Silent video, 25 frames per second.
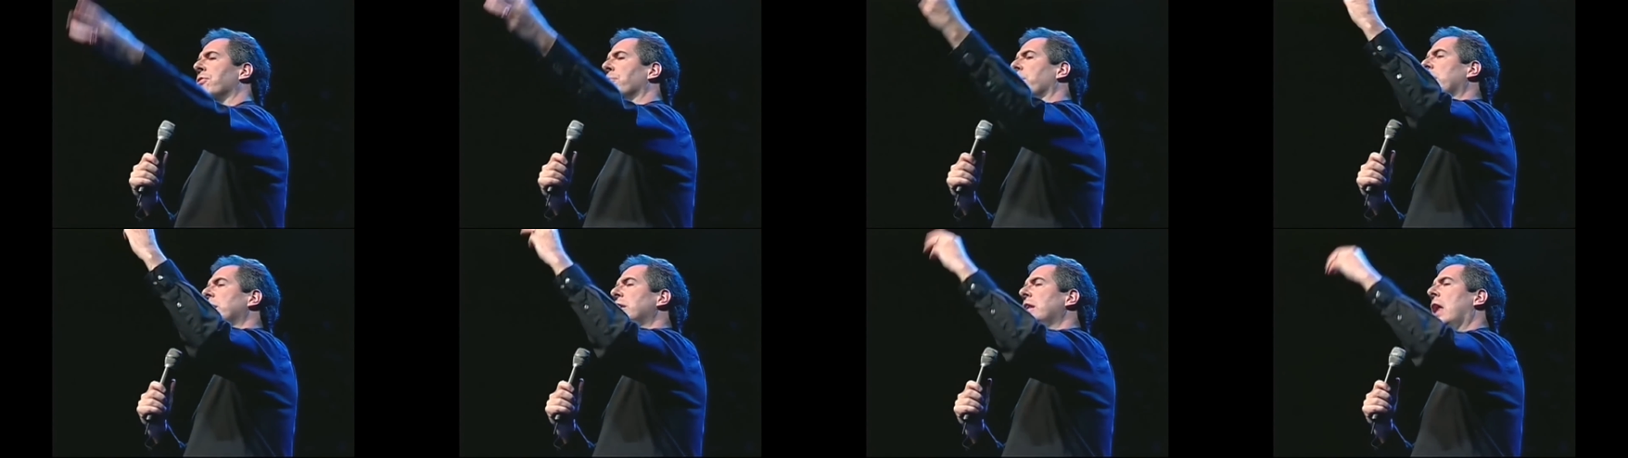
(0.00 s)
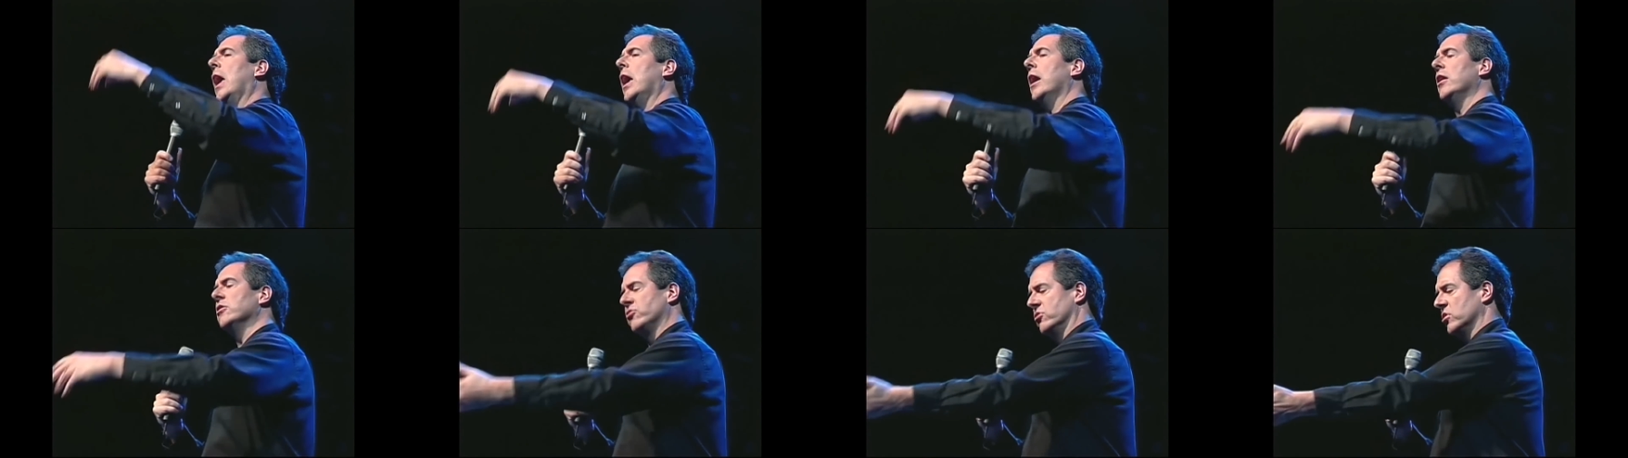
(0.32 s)
three
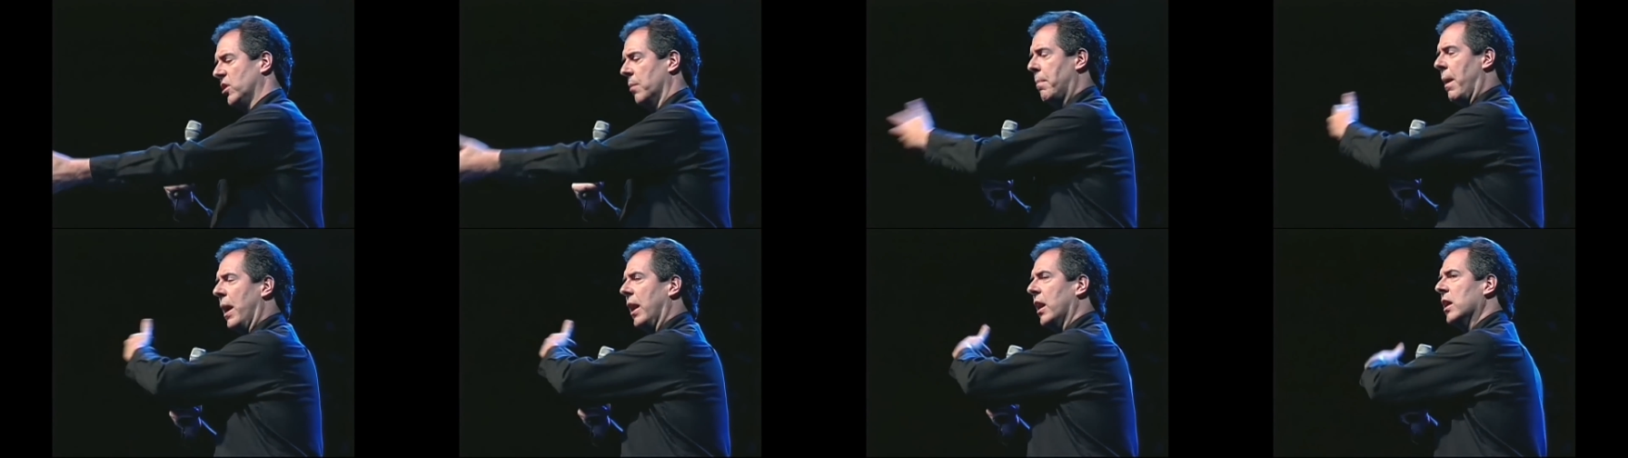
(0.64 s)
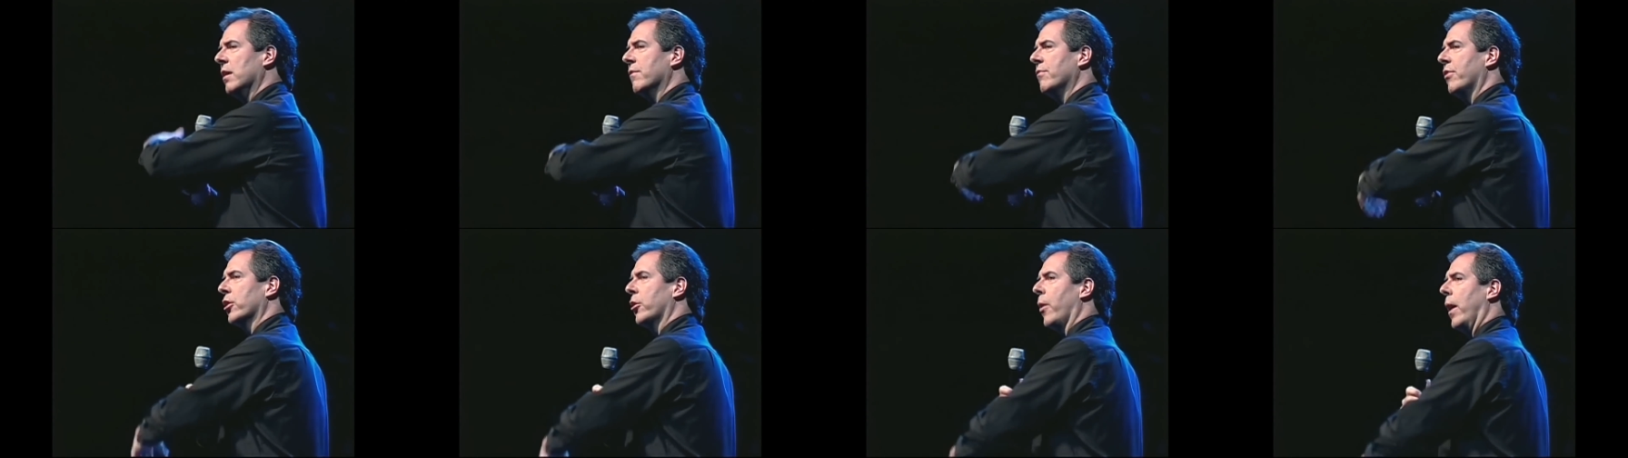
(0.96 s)
days in the
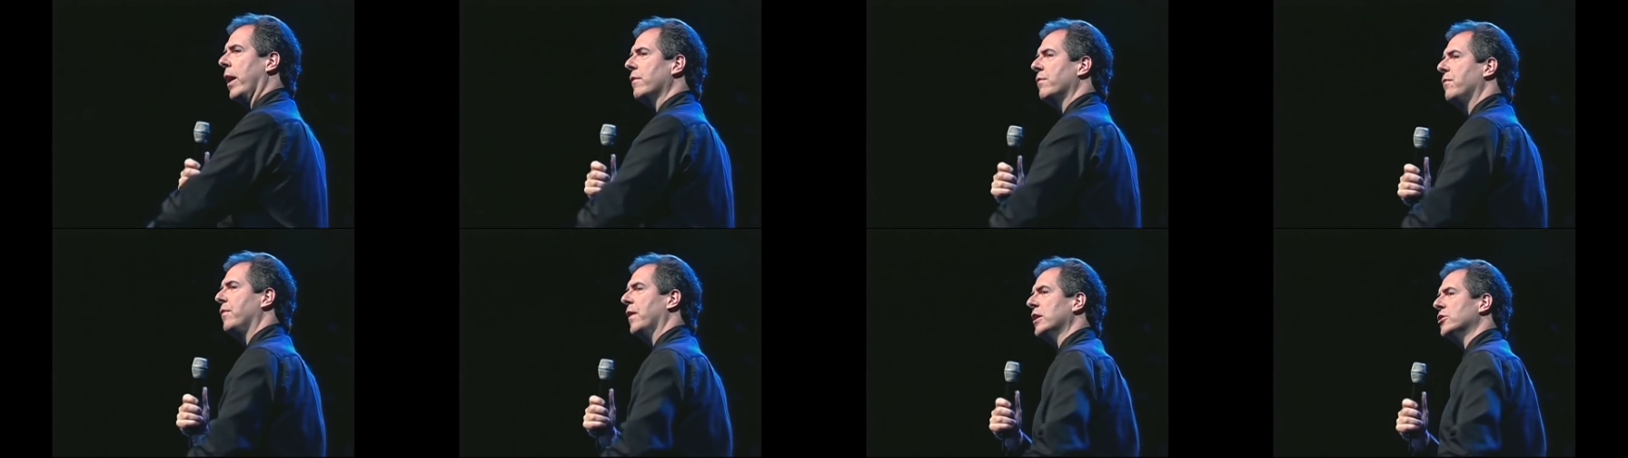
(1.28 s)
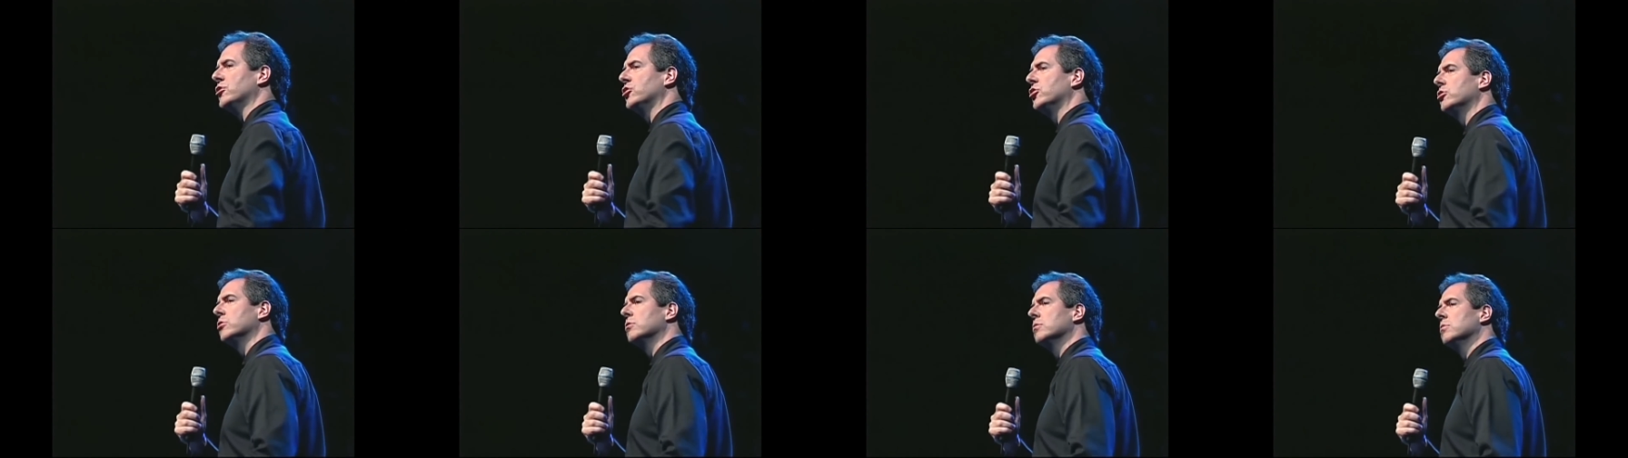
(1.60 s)
belly of the great
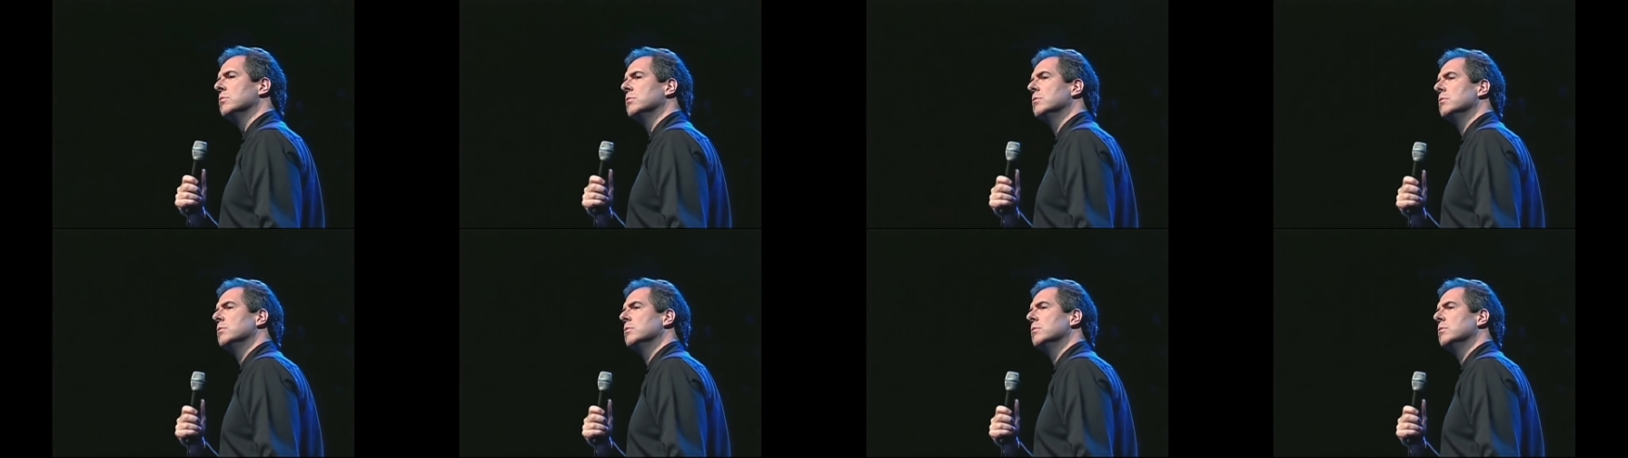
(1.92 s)
fish.